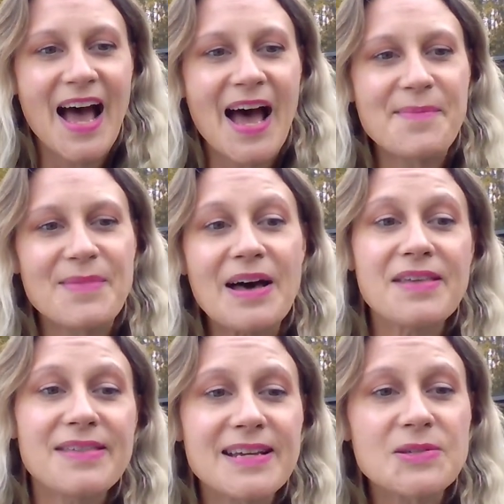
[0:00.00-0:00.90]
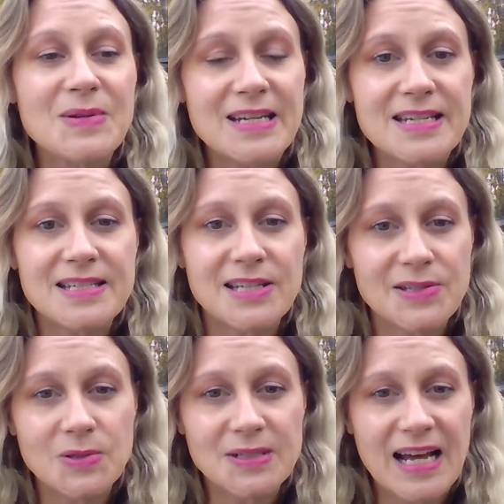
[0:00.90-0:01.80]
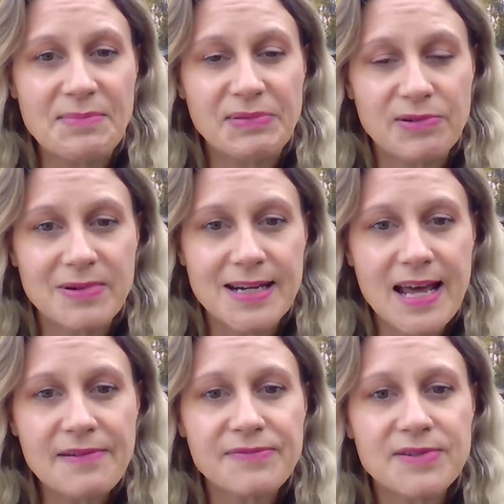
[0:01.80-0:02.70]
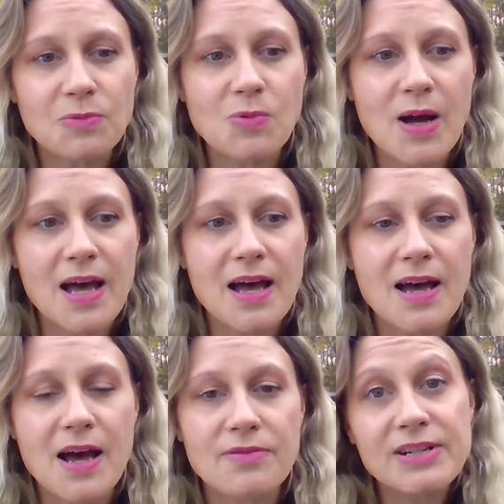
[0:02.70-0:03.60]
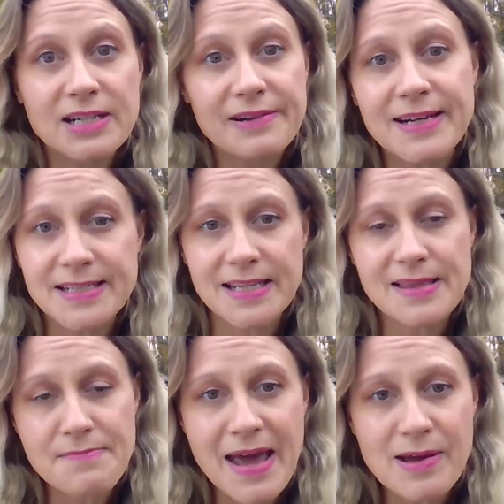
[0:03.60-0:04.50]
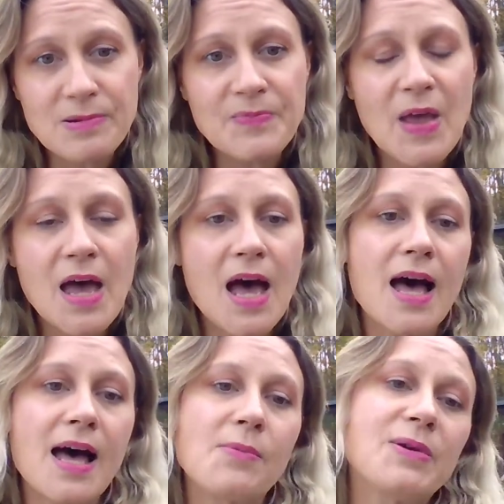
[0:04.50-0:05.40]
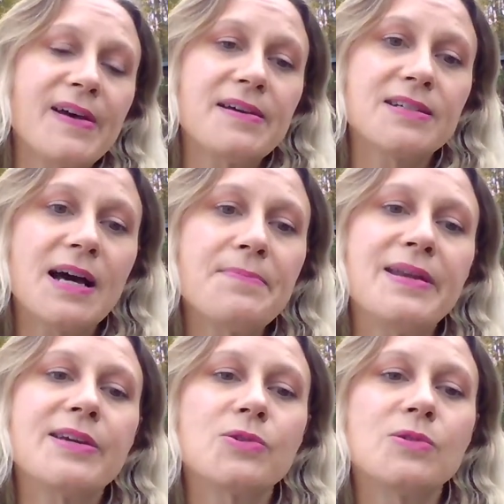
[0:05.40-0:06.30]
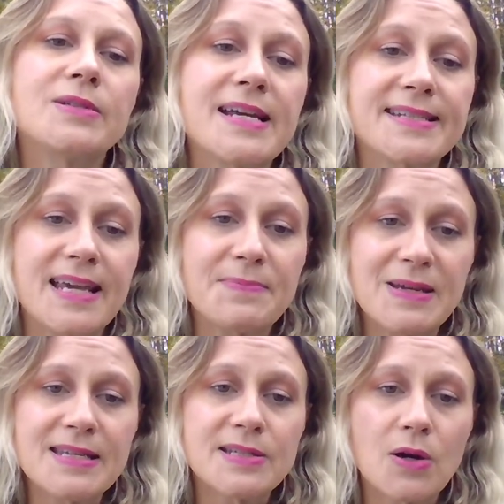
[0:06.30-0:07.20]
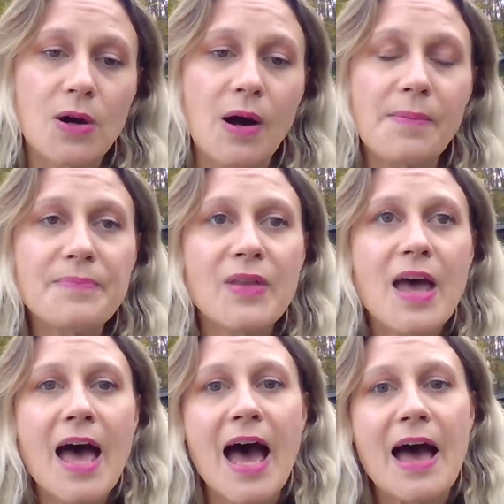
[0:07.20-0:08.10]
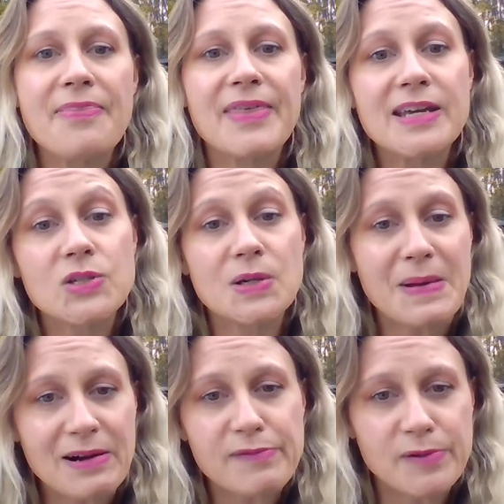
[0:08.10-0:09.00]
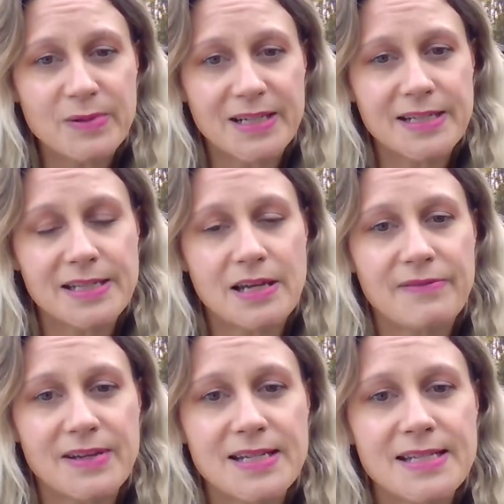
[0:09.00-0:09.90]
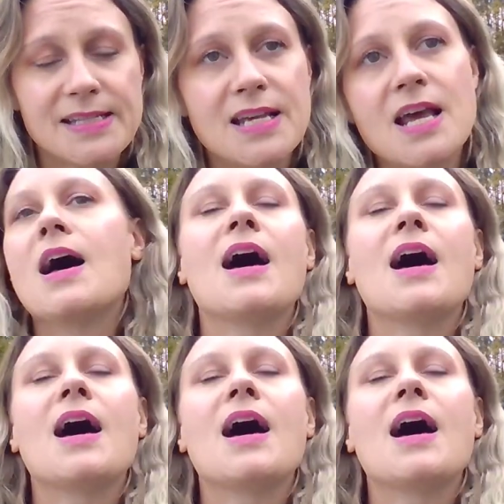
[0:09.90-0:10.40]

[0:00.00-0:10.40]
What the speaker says: Other things we needed to sort out before we left were redirecting the mail. We found a company called escapees.com and they do a mail forwarding service.